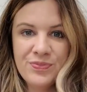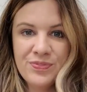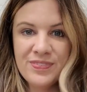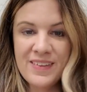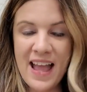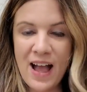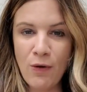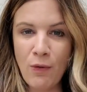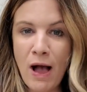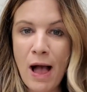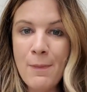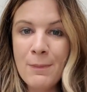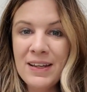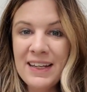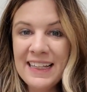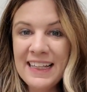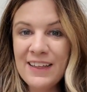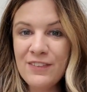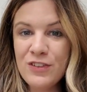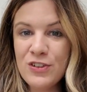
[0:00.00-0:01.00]
Now, I'm
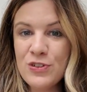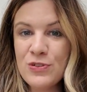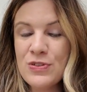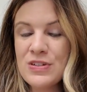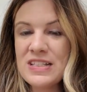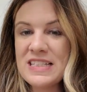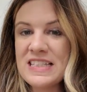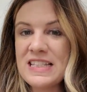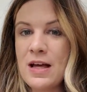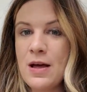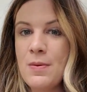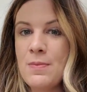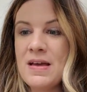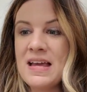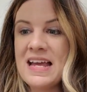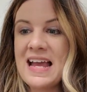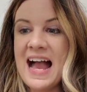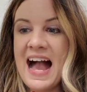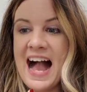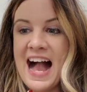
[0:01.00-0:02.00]
going to give you some
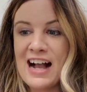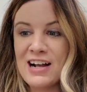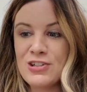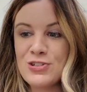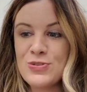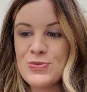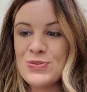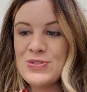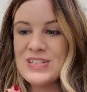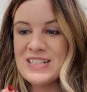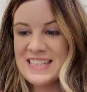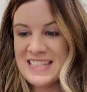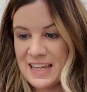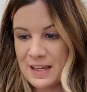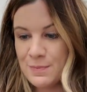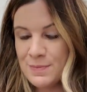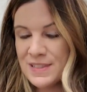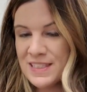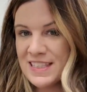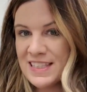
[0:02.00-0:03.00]
actual
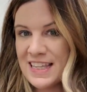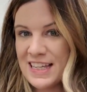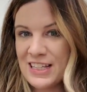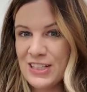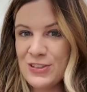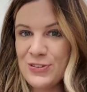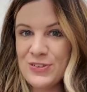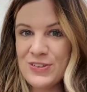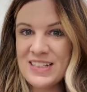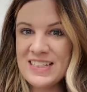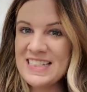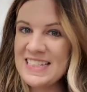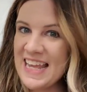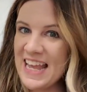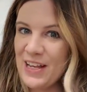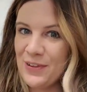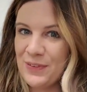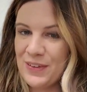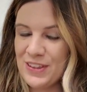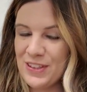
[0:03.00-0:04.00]
tips that you can
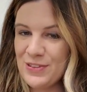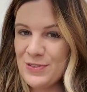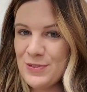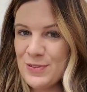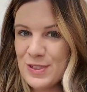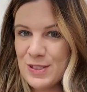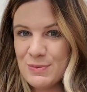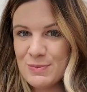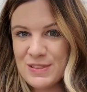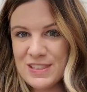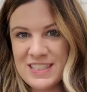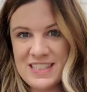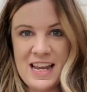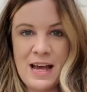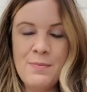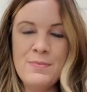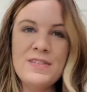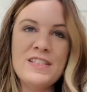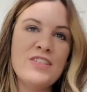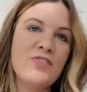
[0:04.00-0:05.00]
take with you, some
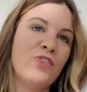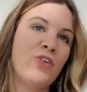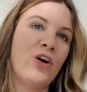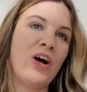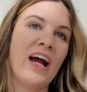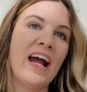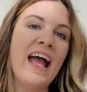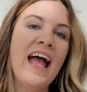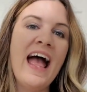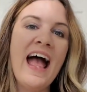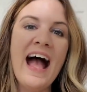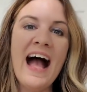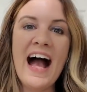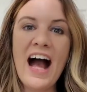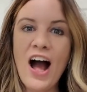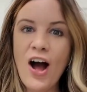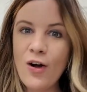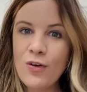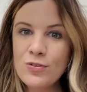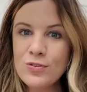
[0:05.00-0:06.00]
steps for
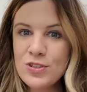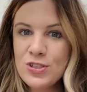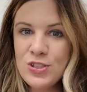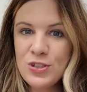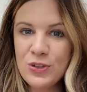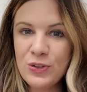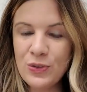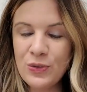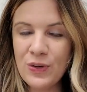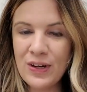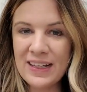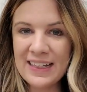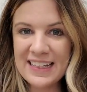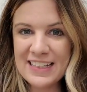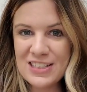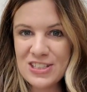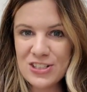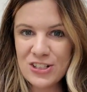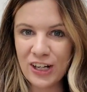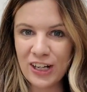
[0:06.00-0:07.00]
how to
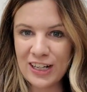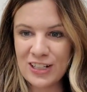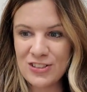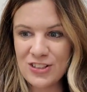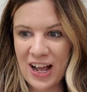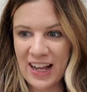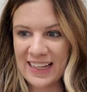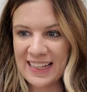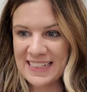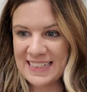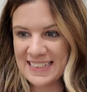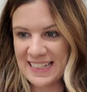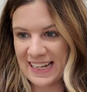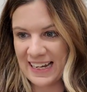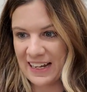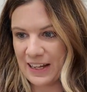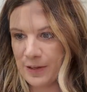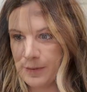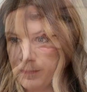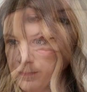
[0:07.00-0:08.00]
get started tracking
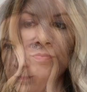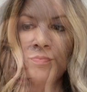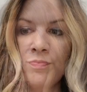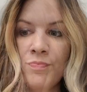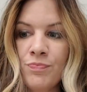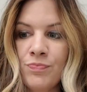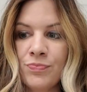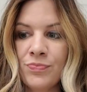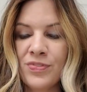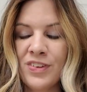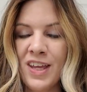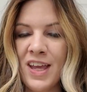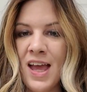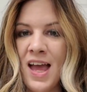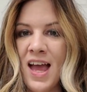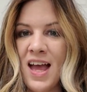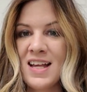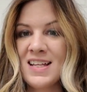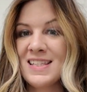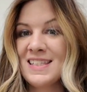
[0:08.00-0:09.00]
data.
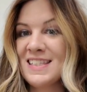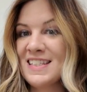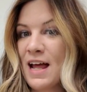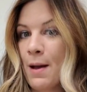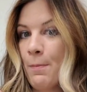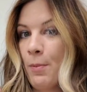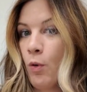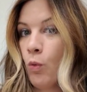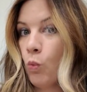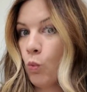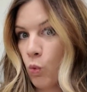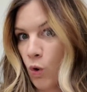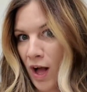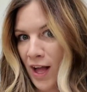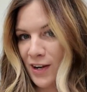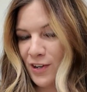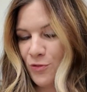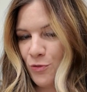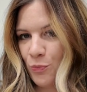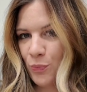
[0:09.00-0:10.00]
Step
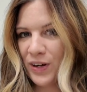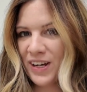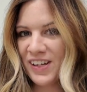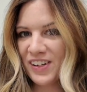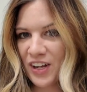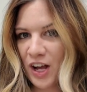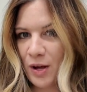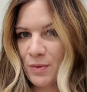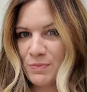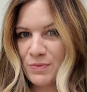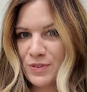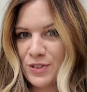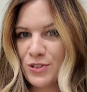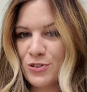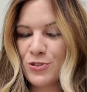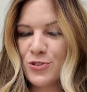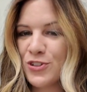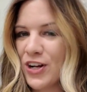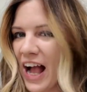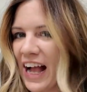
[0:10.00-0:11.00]
one, when it comes to
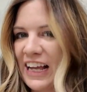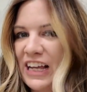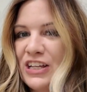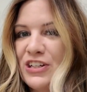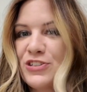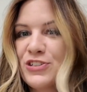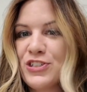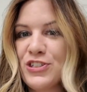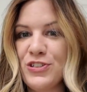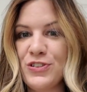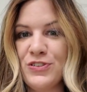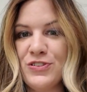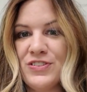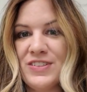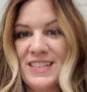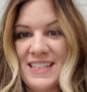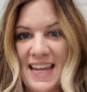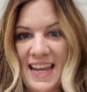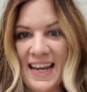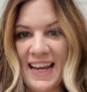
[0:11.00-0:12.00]
tracking your student
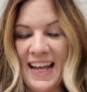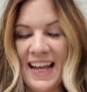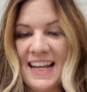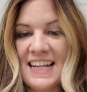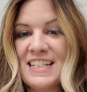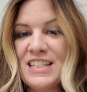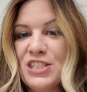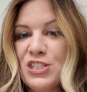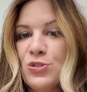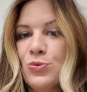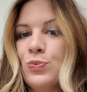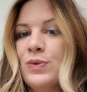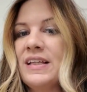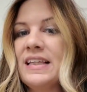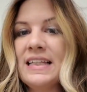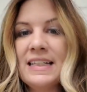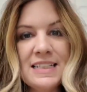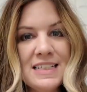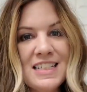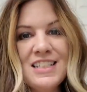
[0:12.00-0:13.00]
data, is to
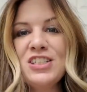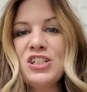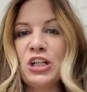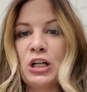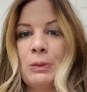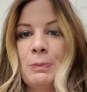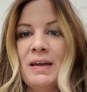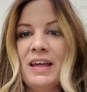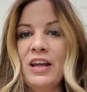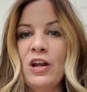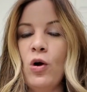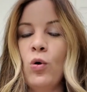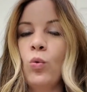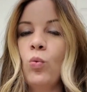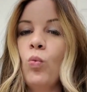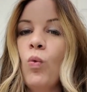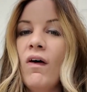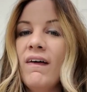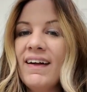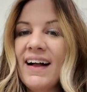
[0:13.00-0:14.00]
really determine
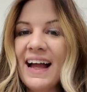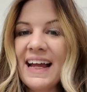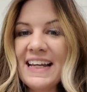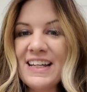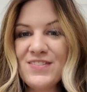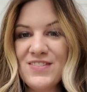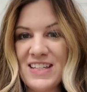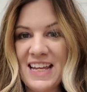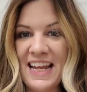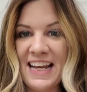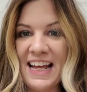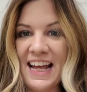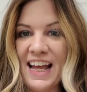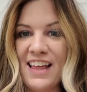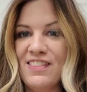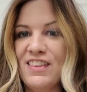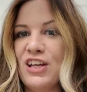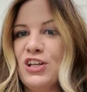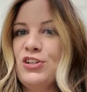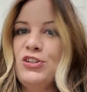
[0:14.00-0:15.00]
what kind of data
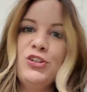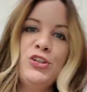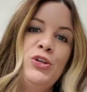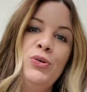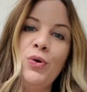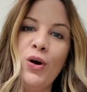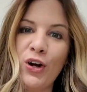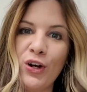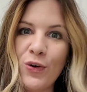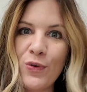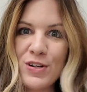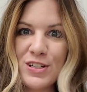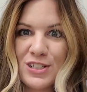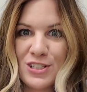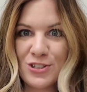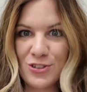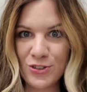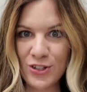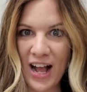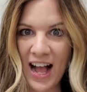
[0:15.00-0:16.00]
that you are going to
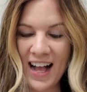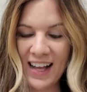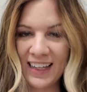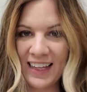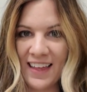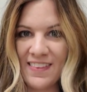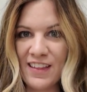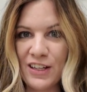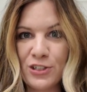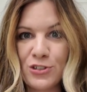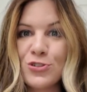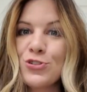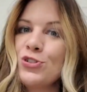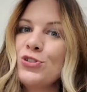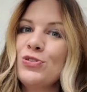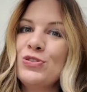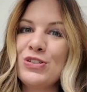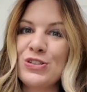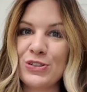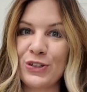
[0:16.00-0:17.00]
track and that your
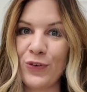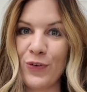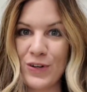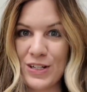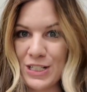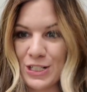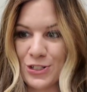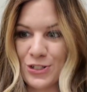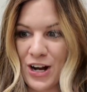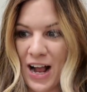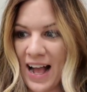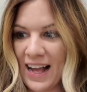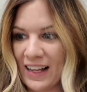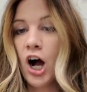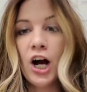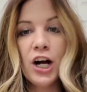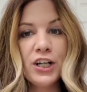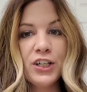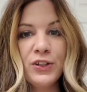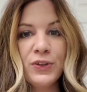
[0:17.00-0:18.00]
students are going to track.
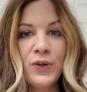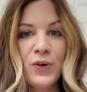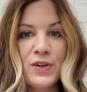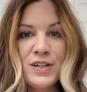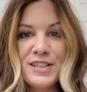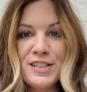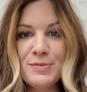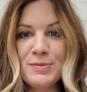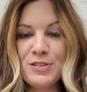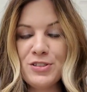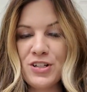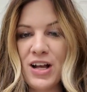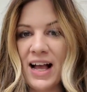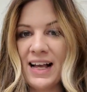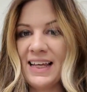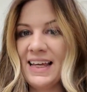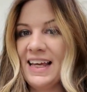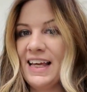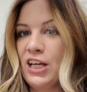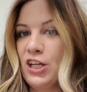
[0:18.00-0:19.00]
Are you going to be
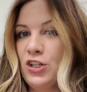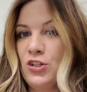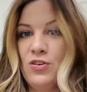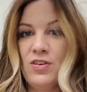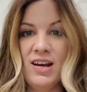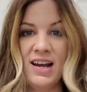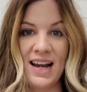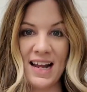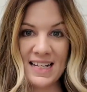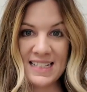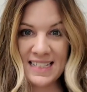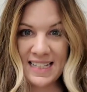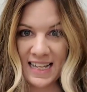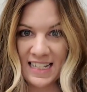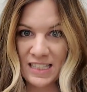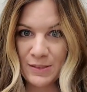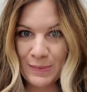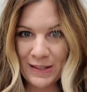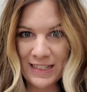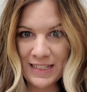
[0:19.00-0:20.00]
tracking unit
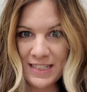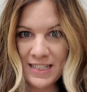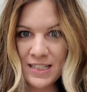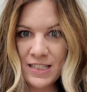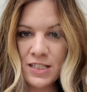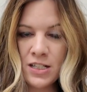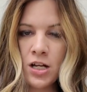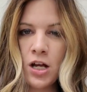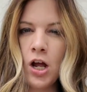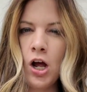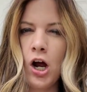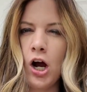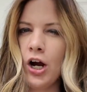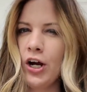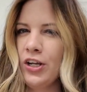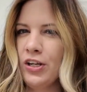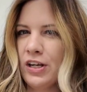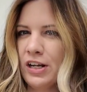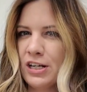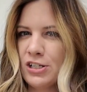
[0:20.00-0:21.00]
assessments? Are
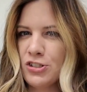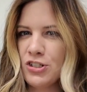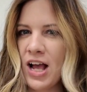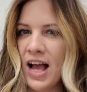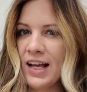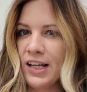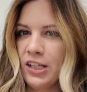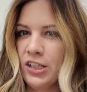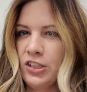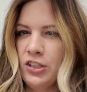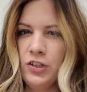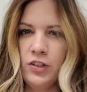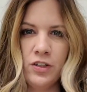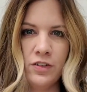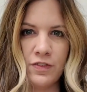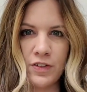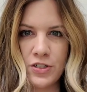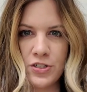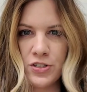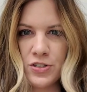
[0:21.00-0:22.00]
you going to track
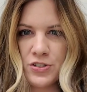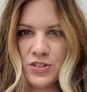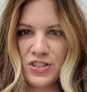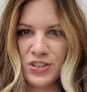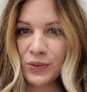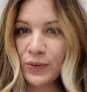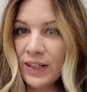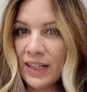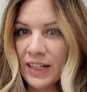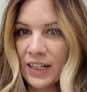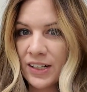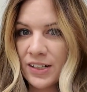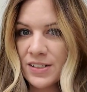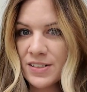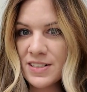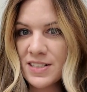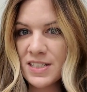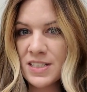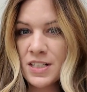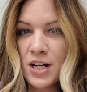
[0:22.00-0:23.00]
universal
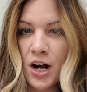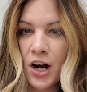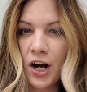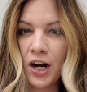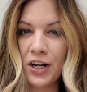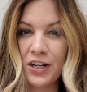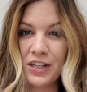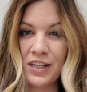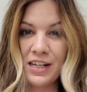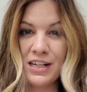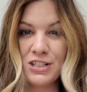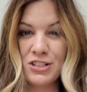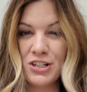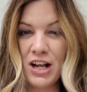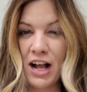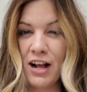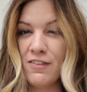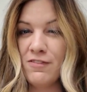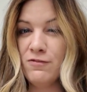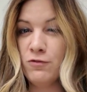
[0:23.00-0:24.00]
screeners? Are you going to
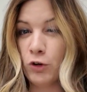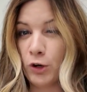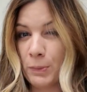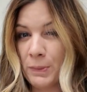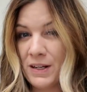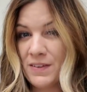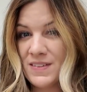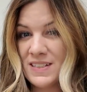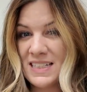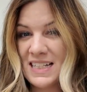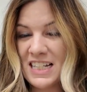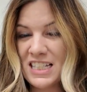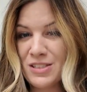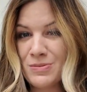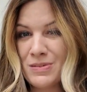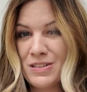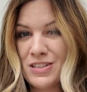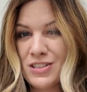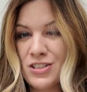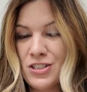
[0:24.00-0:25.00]
track formative
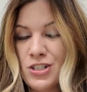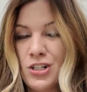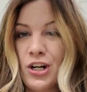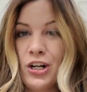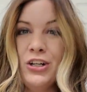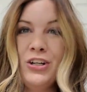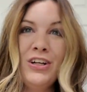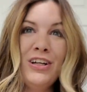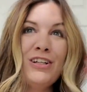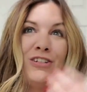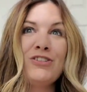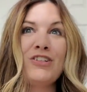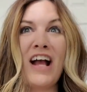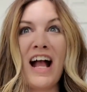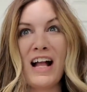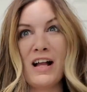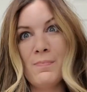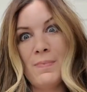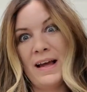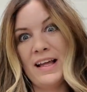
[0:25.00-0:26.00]
assessments? Are you going to
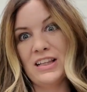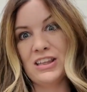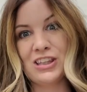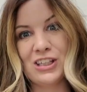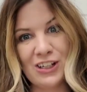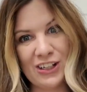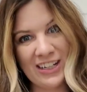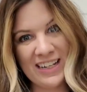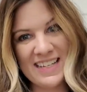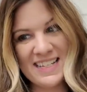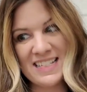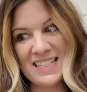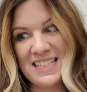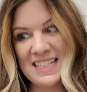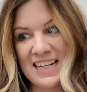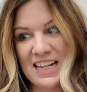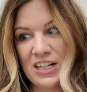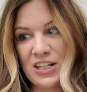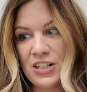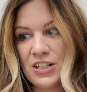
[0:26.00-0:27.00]
track by learning
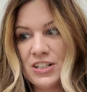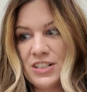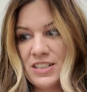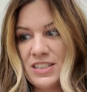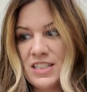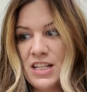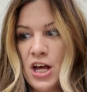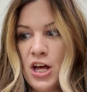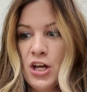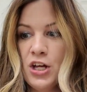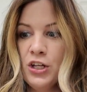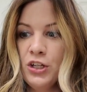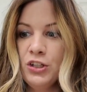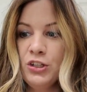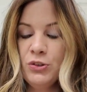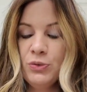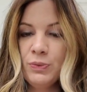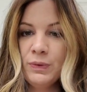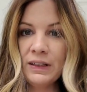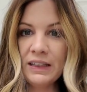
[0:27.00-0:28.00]
standards?
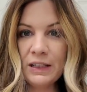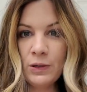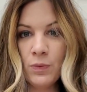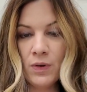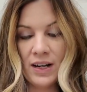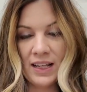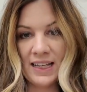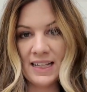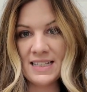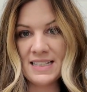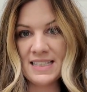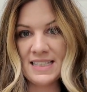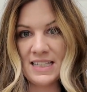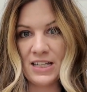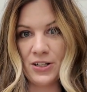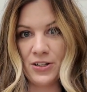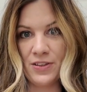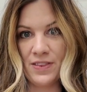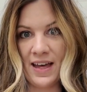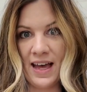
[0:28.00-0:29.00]
You really want to
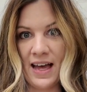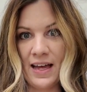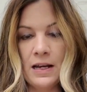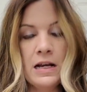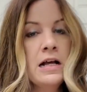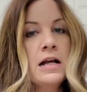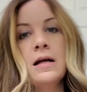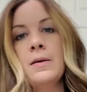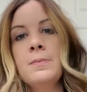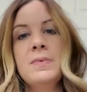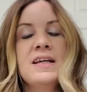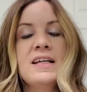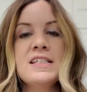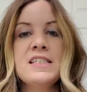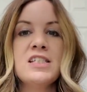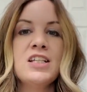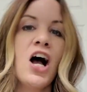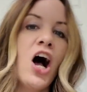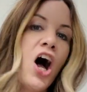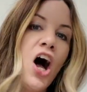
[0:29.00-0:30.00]
consider that, because
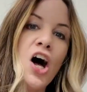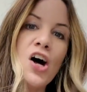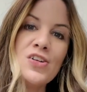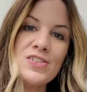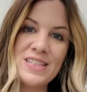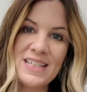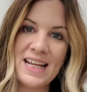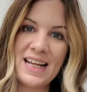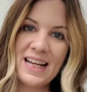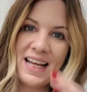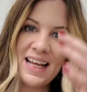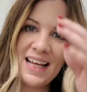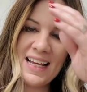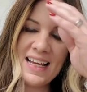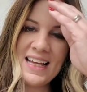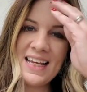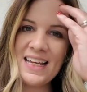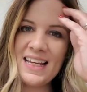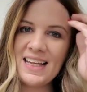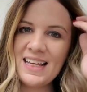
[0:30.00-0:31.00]
not all data
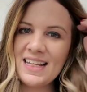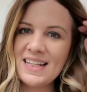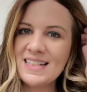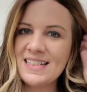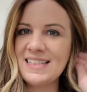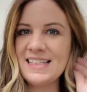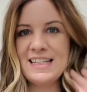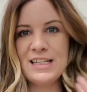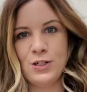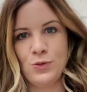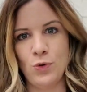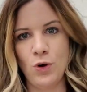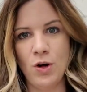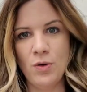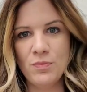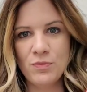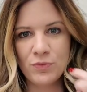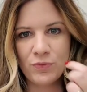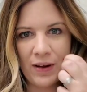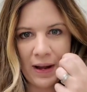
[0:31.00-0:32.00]
is
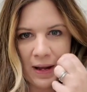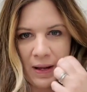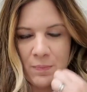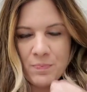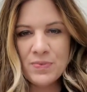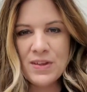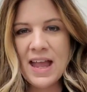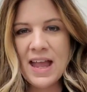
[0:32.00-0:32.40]
equal, right?